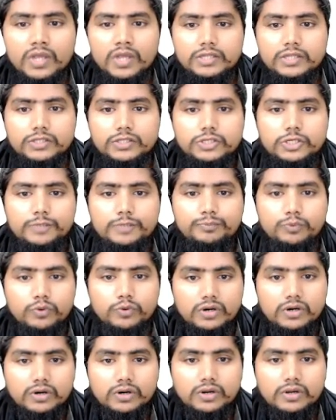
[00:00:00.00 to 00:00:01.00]
Deep
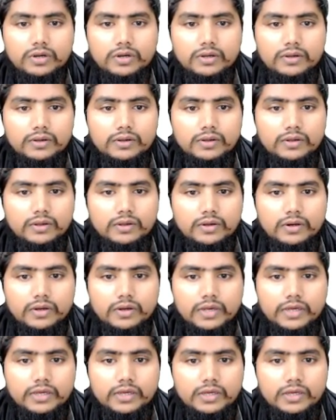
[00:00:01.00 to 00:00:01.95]
work. Okay,